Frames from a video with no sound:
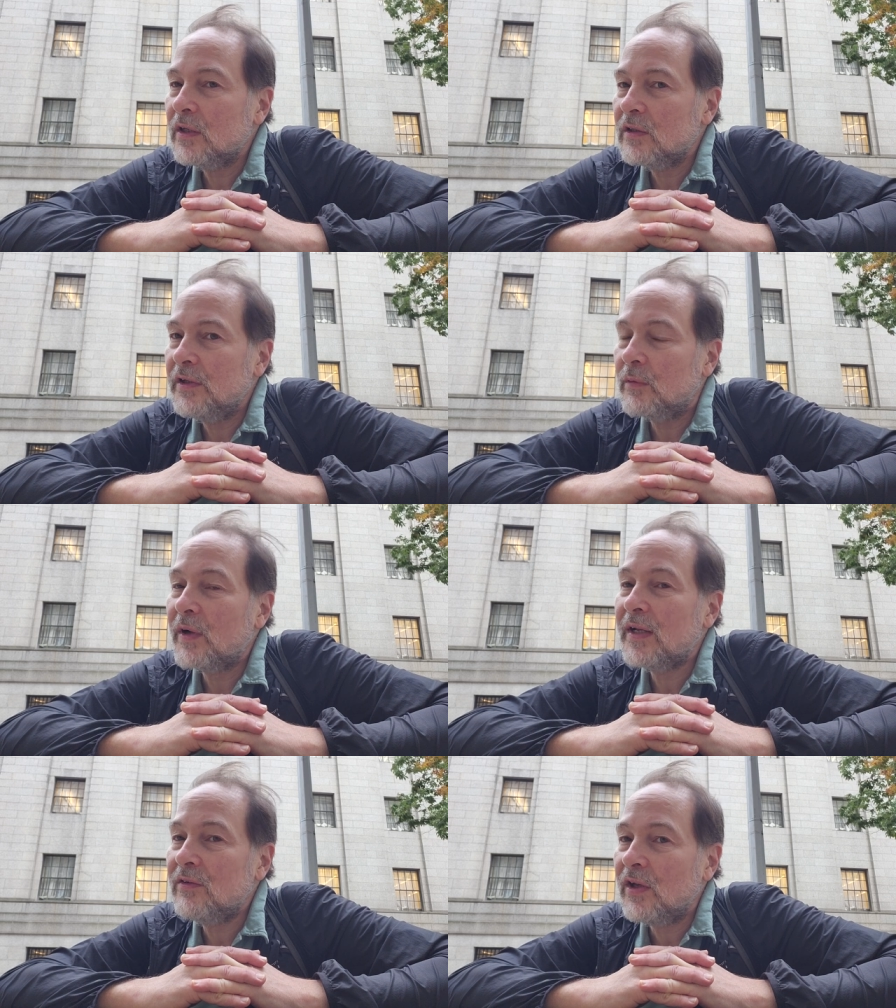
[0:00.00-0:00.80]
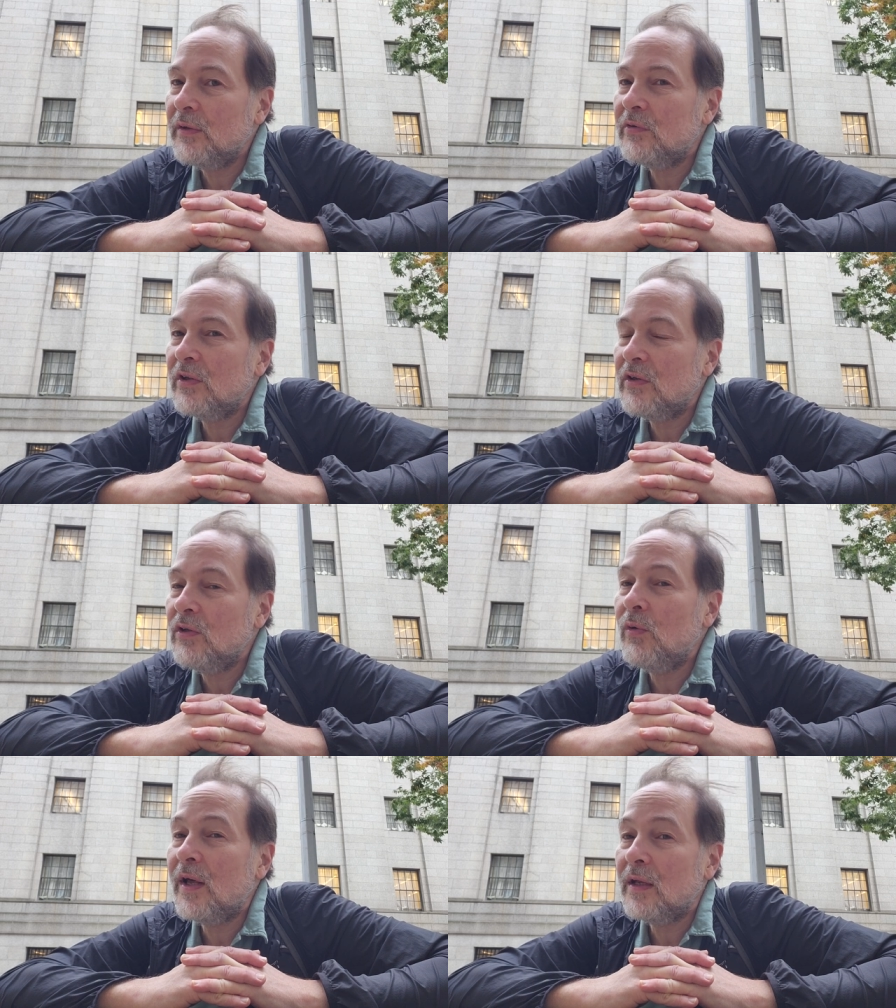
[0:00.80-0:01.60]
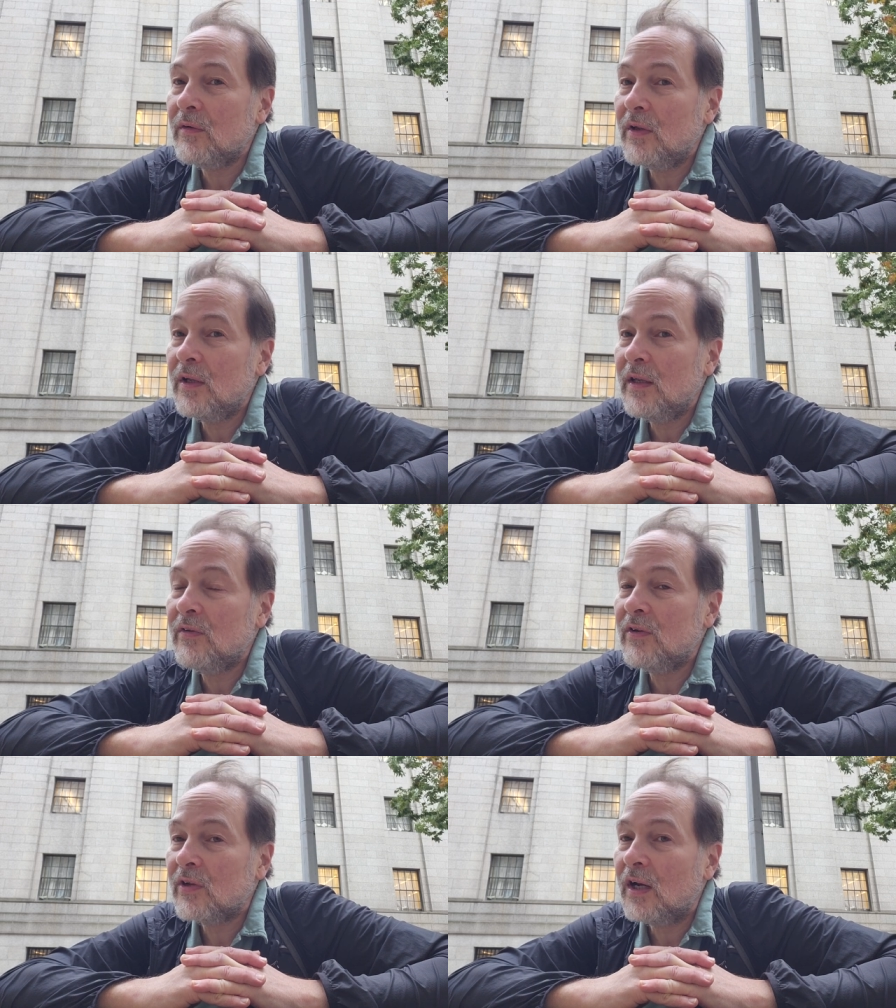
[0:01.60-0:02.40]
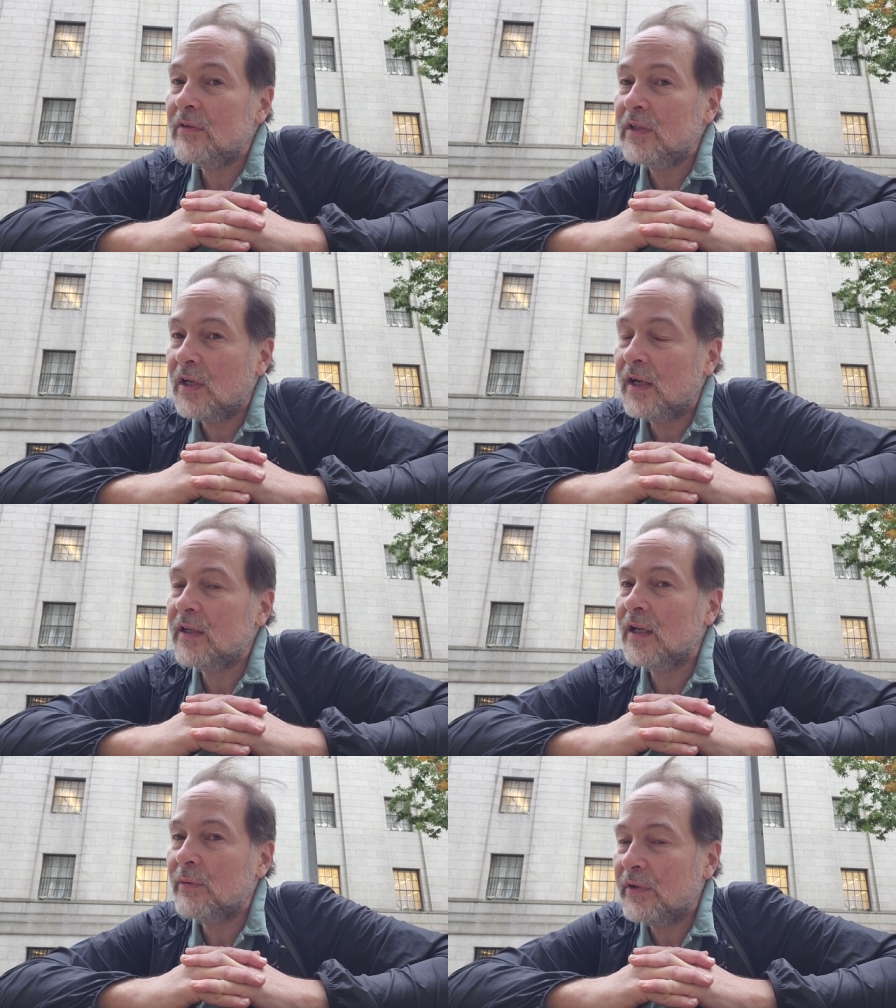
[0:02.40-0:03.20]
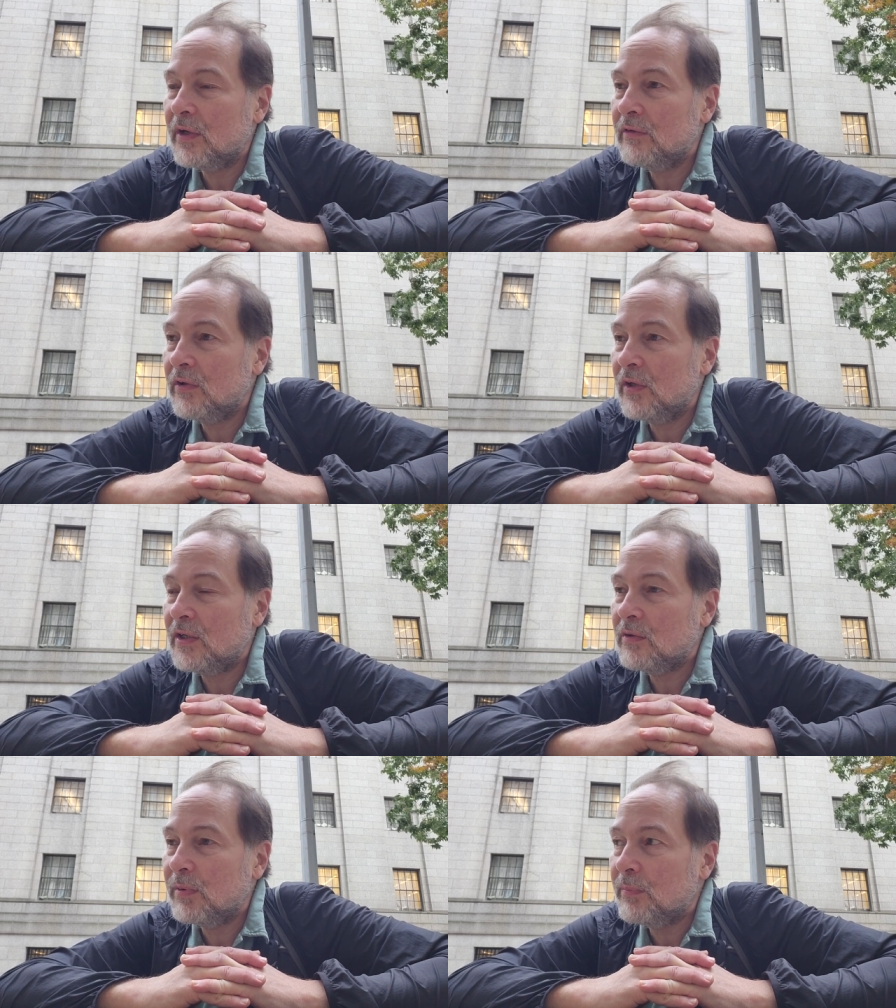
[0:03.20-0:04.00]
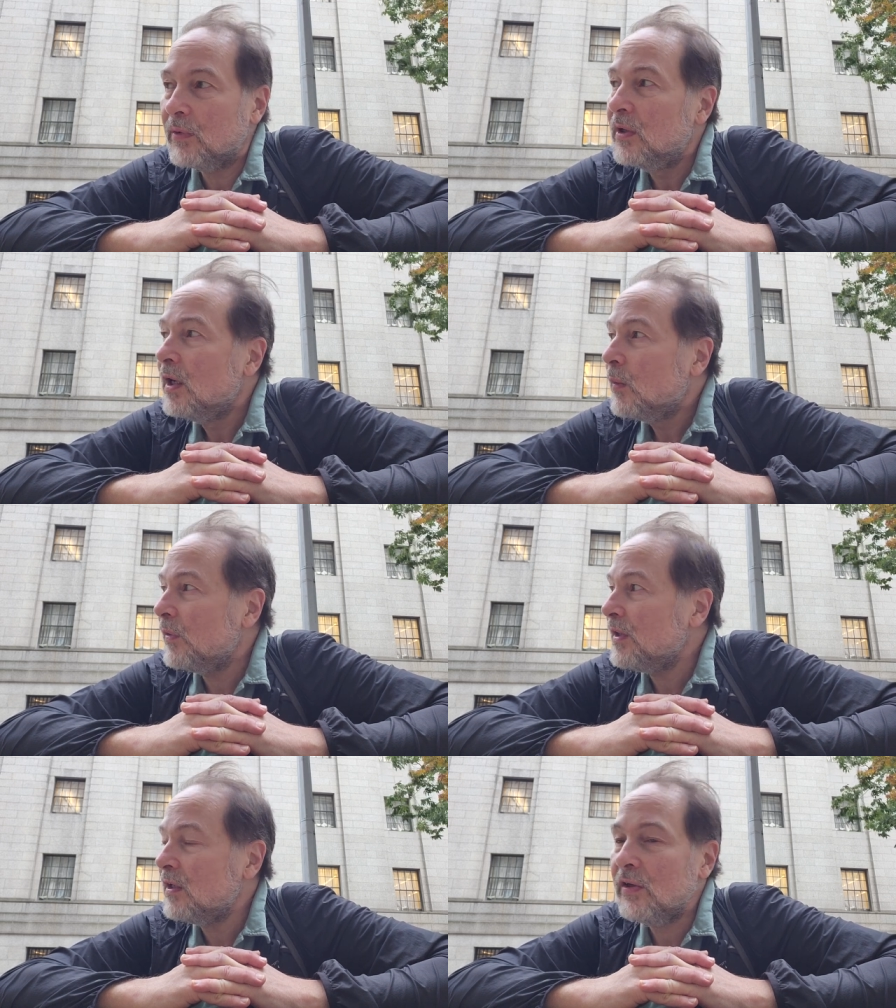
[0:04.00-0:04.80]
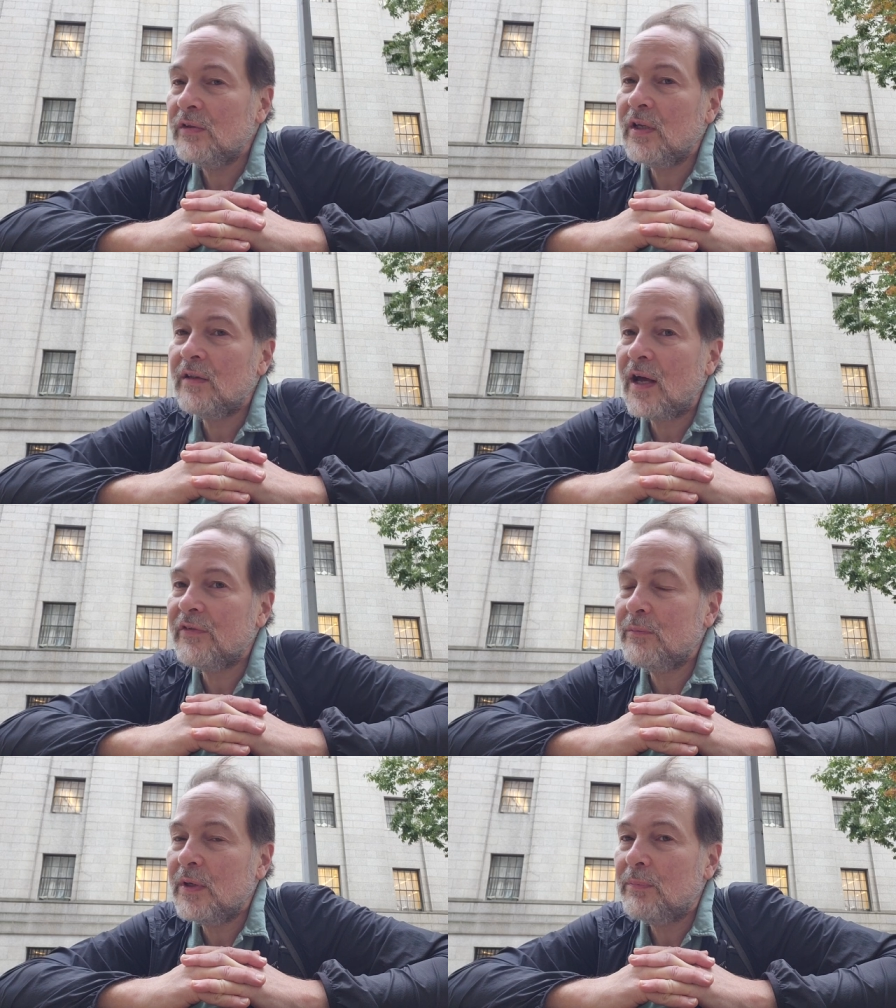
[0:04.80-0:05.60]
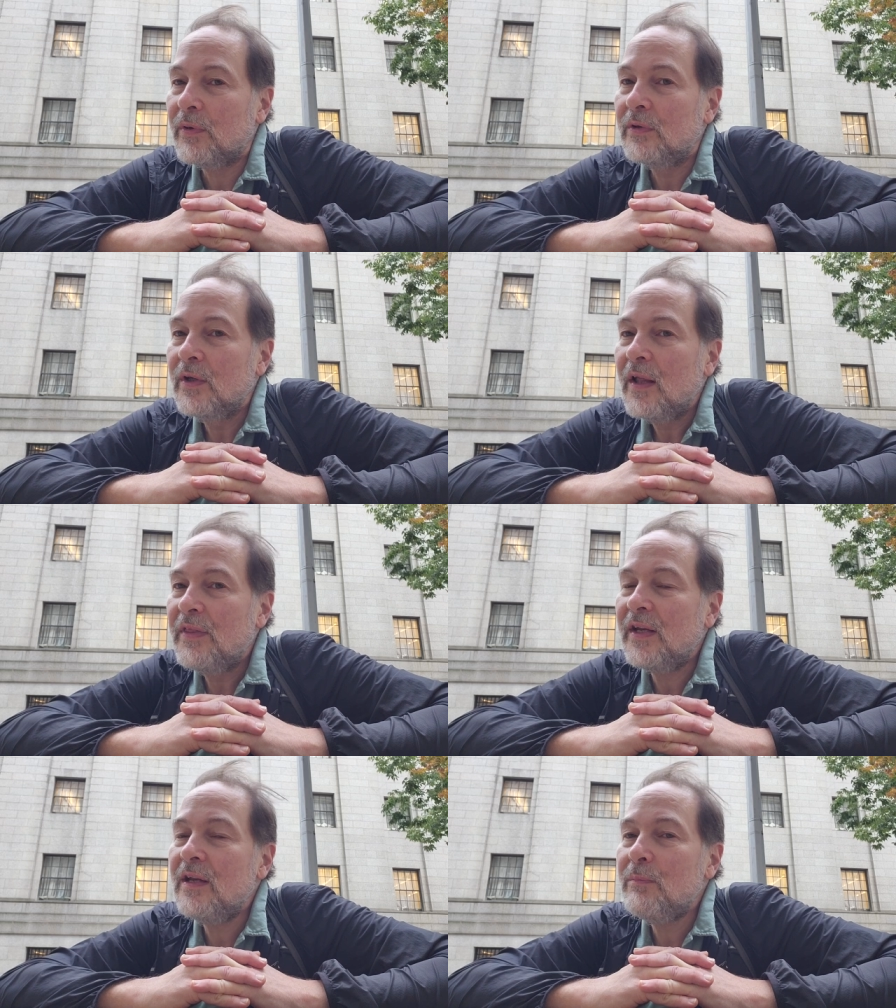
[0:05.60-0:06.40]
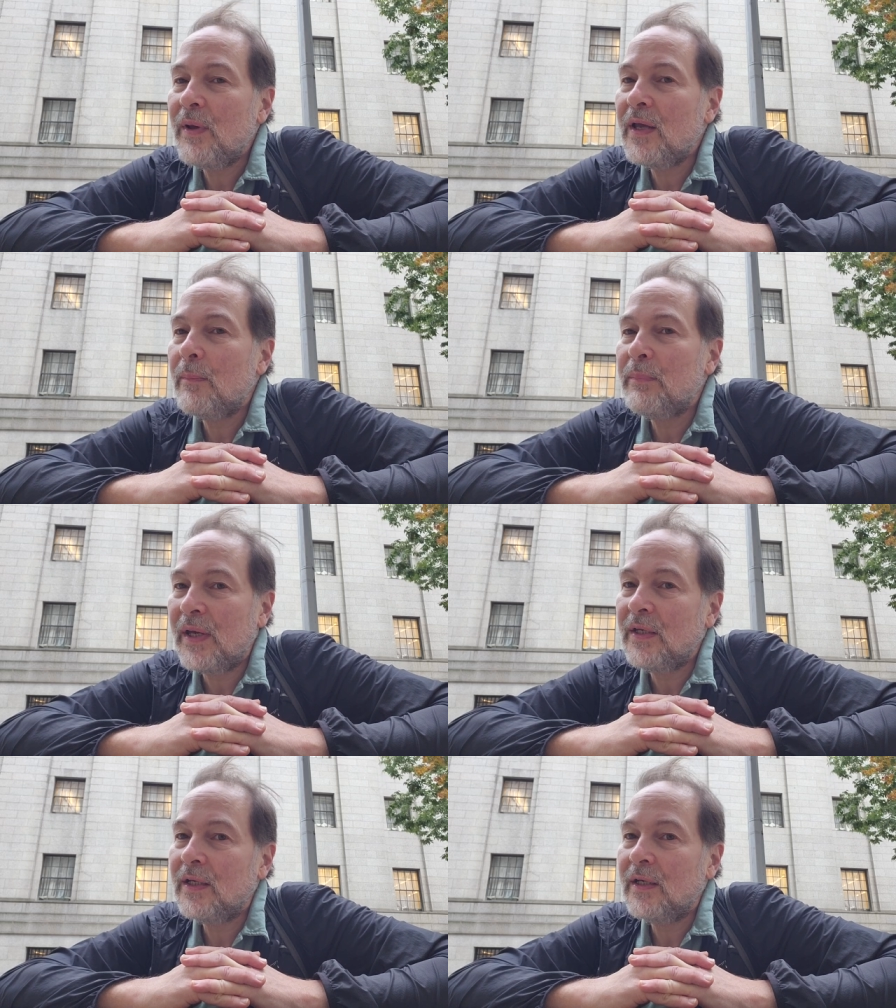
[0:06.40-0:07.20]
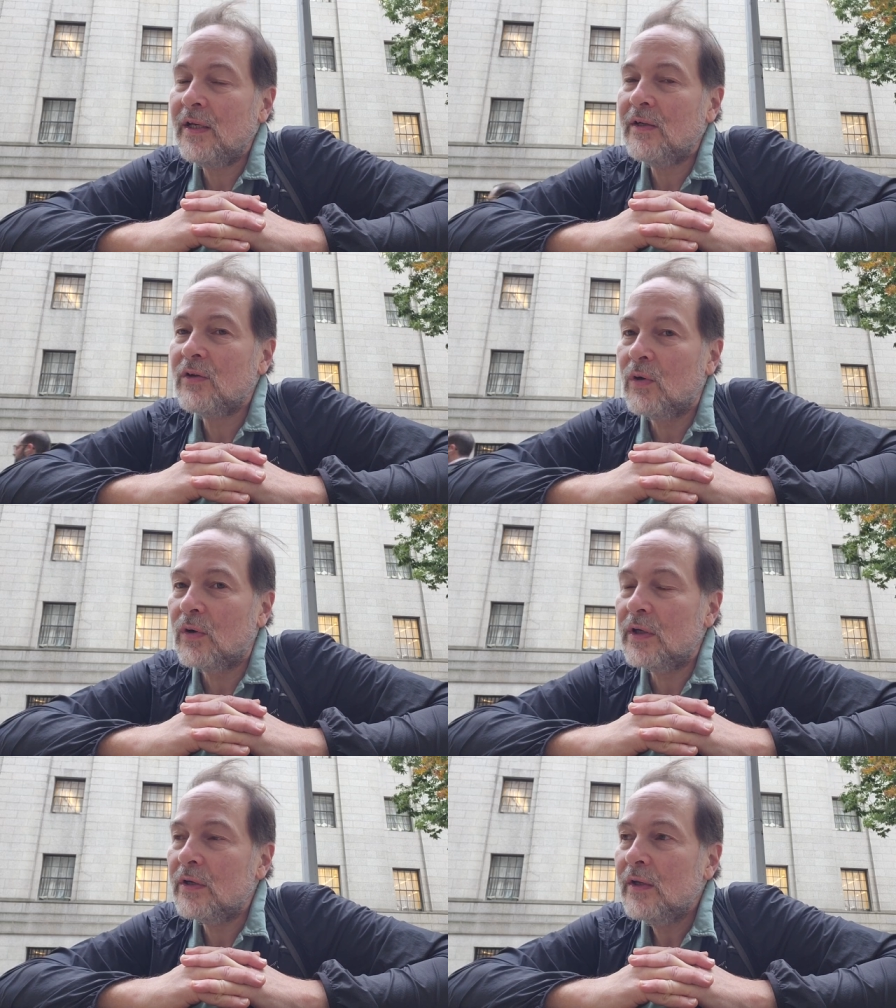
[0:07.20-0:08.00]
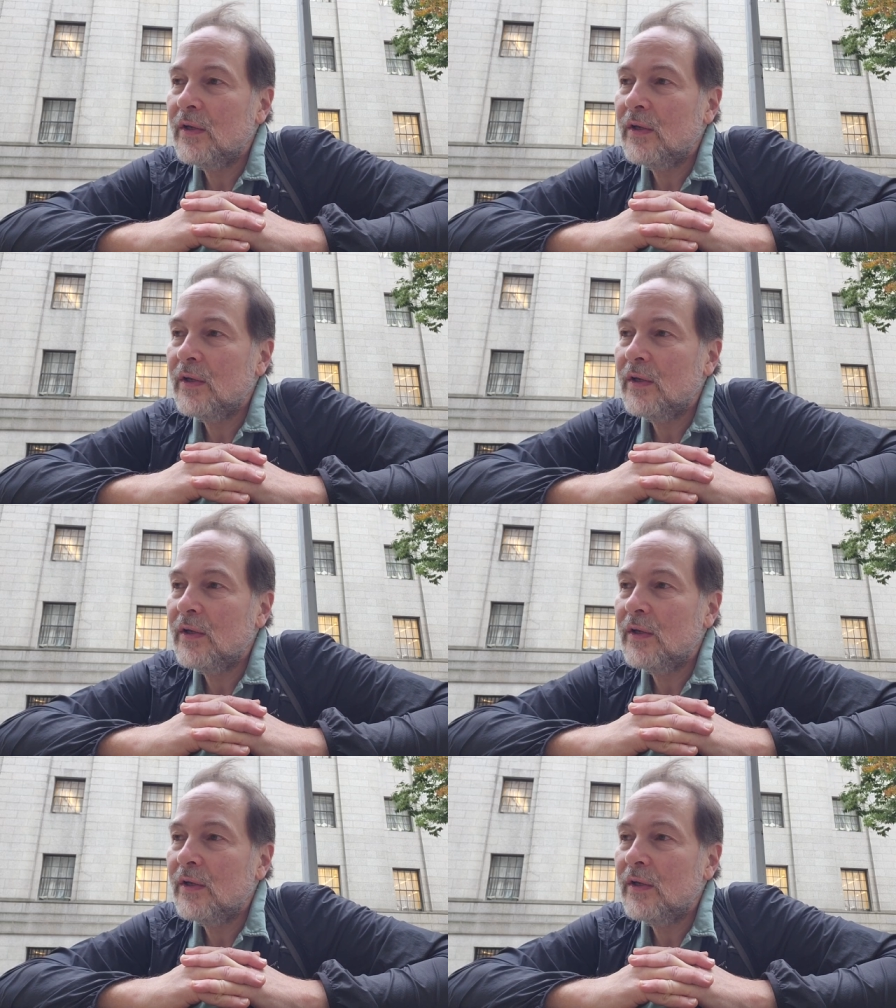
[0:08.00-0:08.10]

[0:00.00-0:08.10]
unclear. And what I can tell you is that the UN is entirely not accountable to the Haitian people. When they killed 10,000 people, they didn't pay a penny, and in court,